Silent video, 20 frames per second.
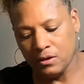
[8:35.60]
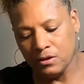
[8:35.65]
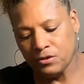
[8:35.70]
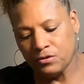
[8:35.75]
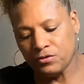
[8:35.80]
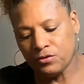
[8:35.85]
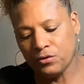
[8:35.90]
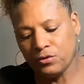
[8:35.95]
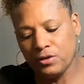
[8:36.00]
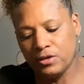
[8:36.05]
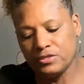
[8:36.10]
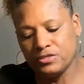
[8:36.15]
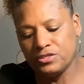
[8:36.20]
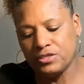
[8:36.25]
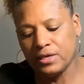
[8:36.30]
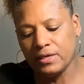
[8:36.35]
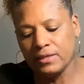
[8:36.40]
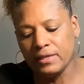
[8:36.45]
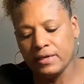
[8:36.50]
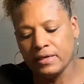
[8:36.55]
So you
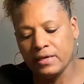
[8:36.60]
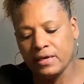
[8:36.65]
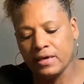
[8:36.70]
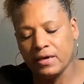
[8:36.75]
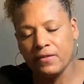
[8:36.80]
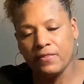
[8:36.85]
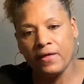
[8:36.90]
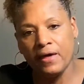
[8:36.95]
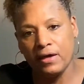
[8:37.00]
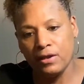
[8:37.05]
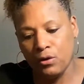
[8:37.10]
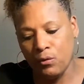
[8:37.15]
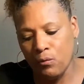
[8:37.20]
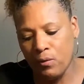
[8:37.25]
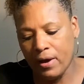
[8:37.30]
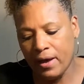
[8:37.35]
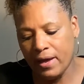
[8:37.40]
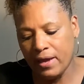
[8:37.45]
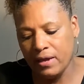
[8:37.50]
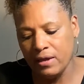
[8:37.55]
gently cut that
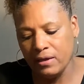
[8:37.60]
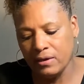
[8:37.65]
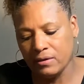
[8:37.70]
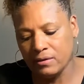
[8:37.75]
away.